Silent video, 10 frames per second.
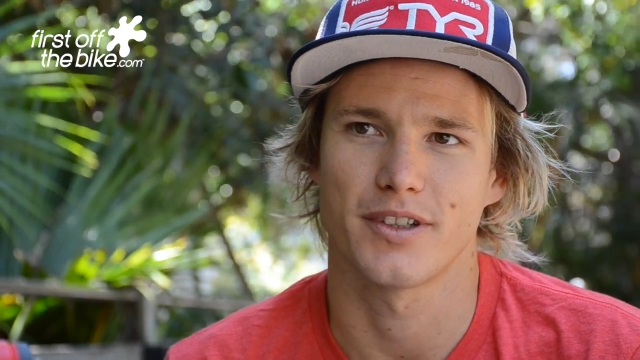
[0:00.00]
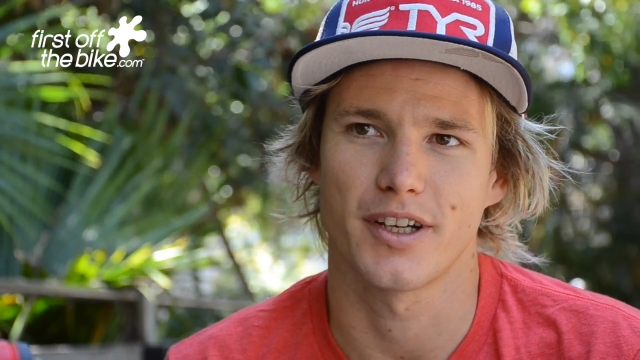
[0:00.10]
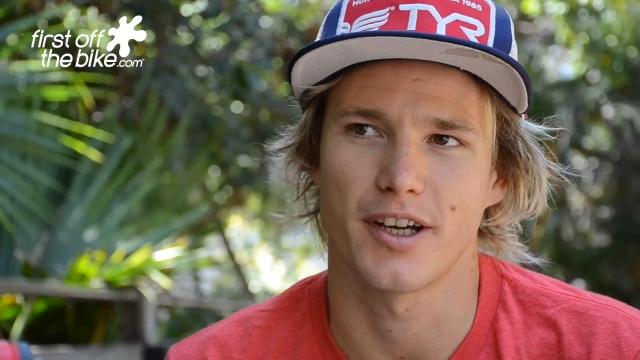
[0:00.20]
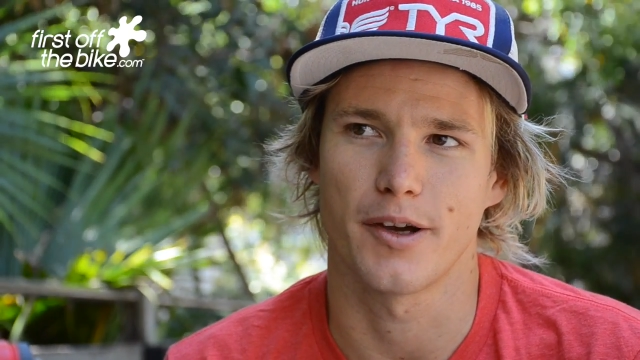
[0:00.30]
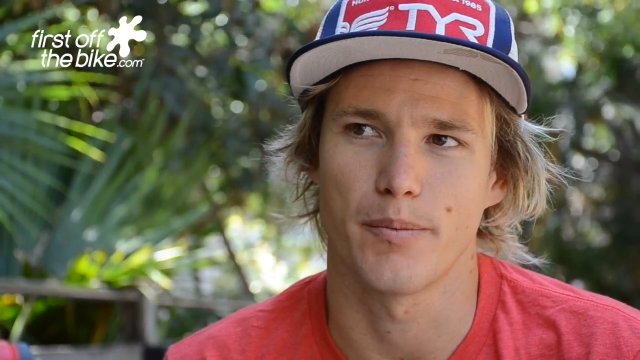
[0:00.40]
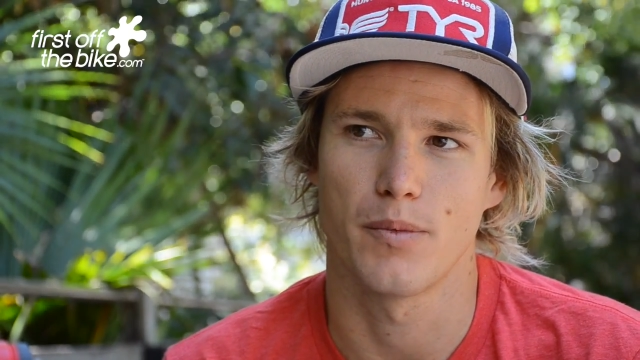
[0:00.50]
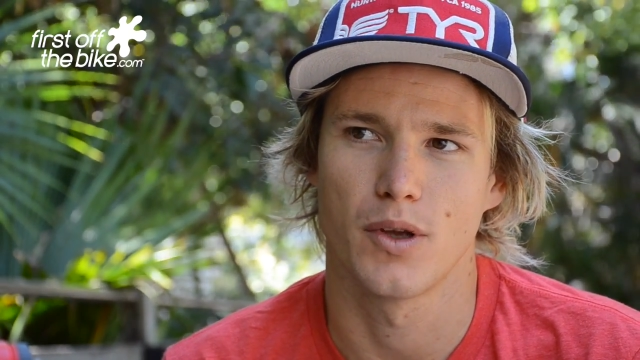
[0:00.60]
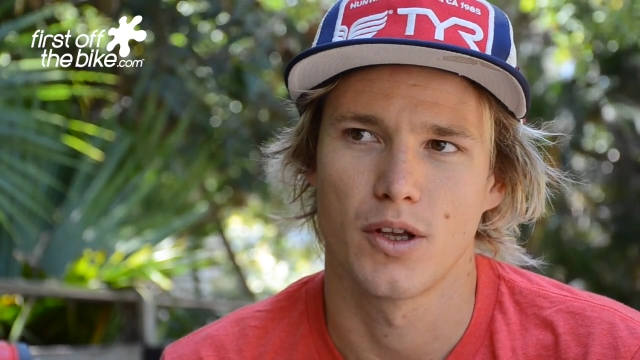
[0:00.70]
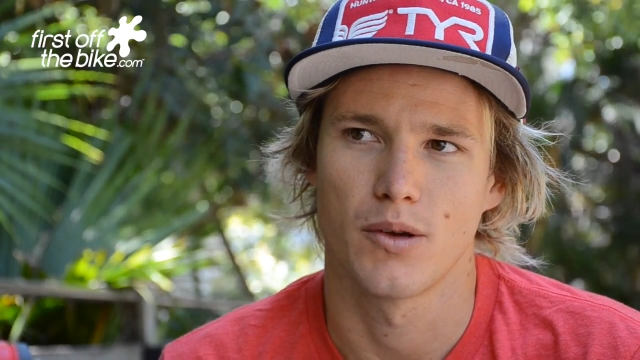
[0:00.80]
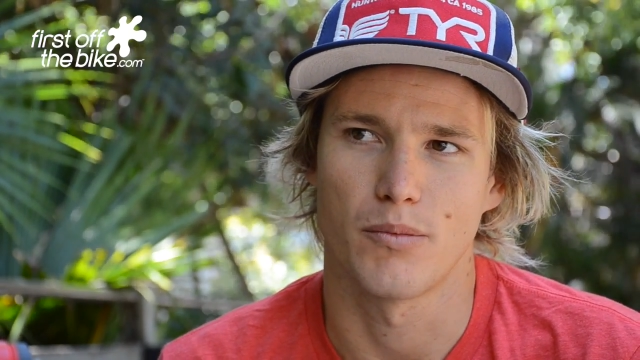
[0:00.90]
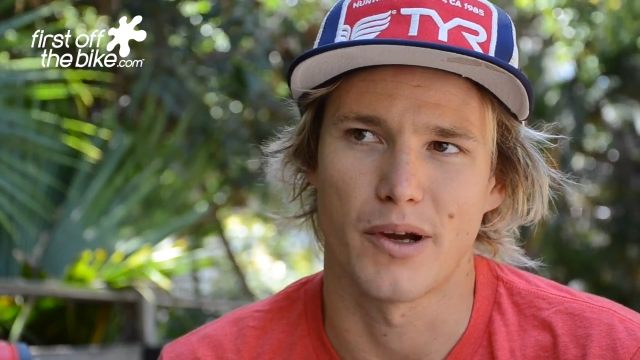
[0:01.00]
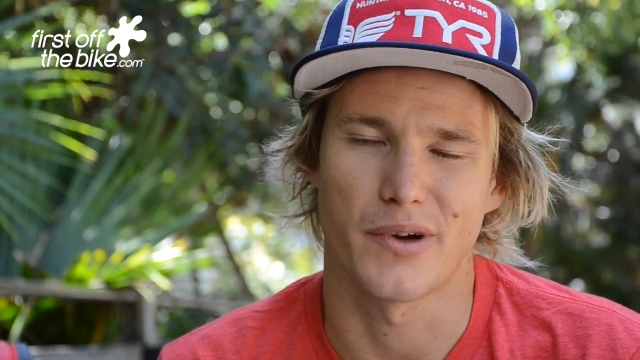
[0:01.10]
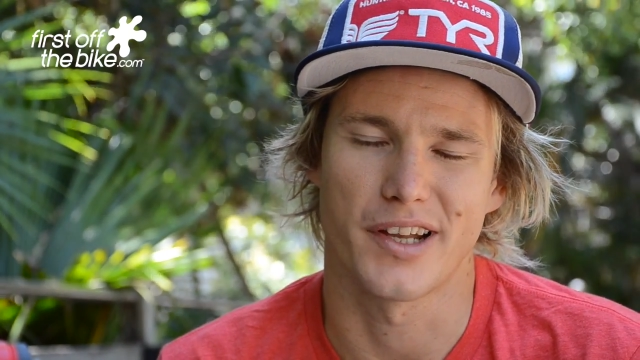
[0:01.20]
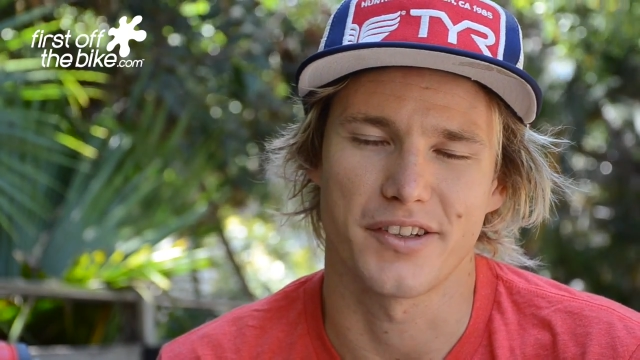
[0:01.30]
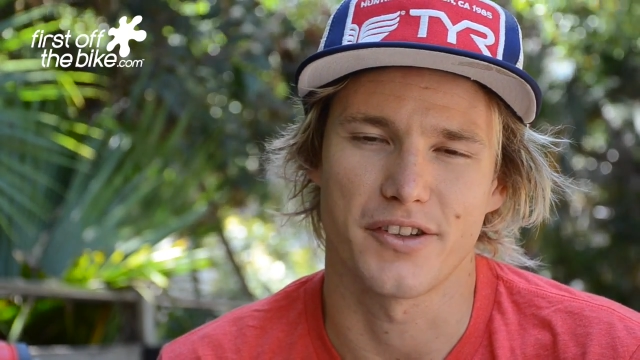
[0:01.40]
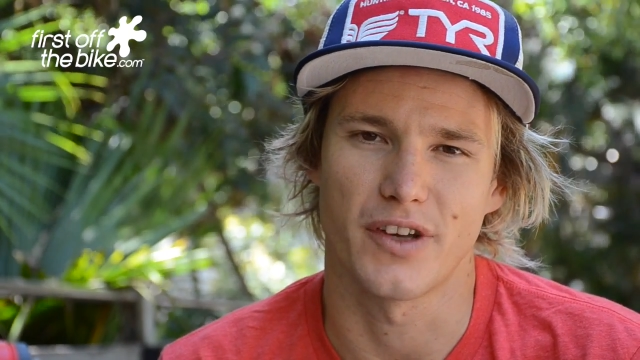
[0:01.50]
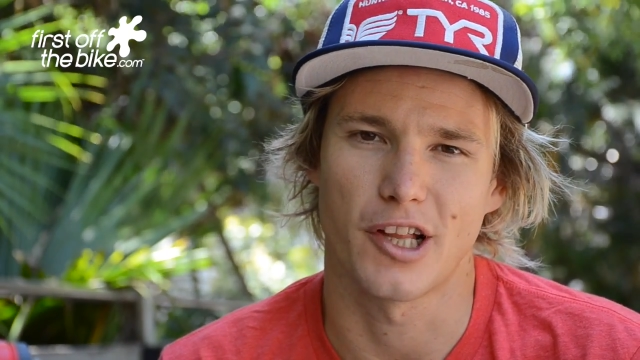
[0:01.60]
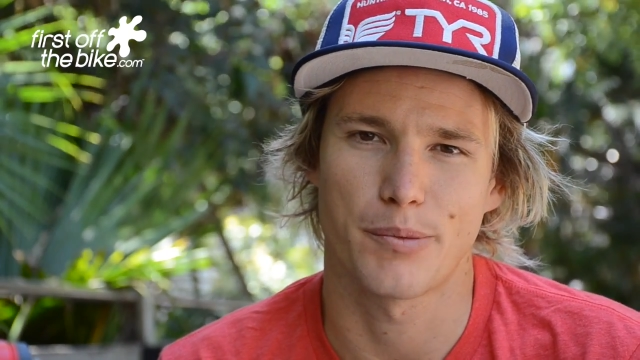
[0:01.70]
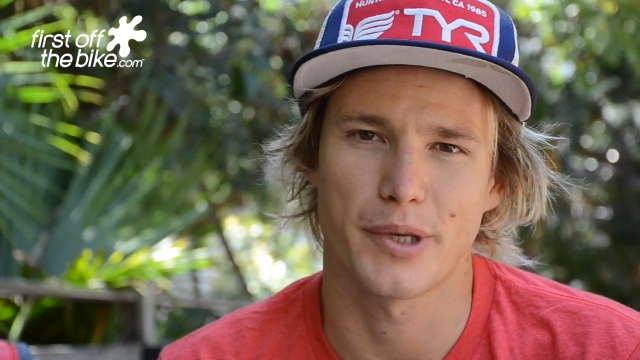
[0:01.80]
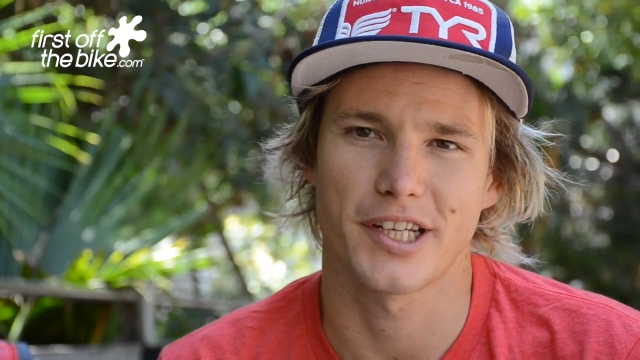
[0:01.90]
My run's
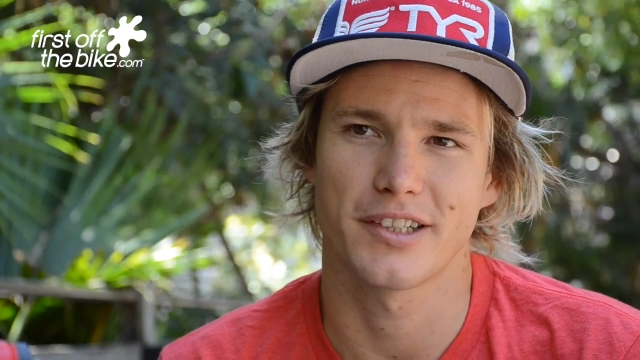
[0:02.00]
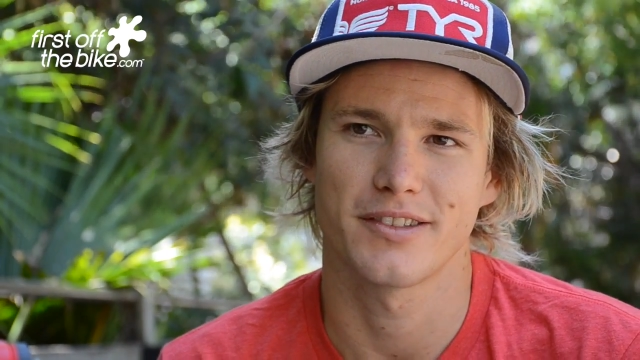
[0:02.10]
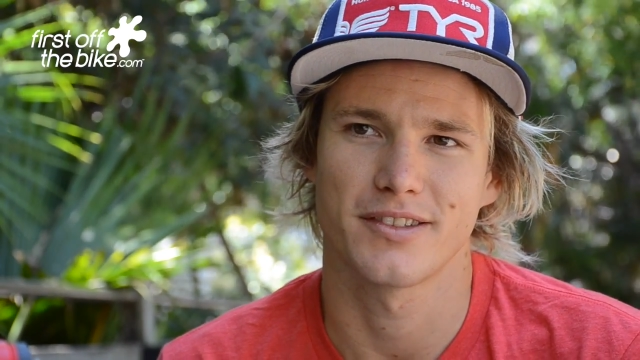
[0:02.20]
developing.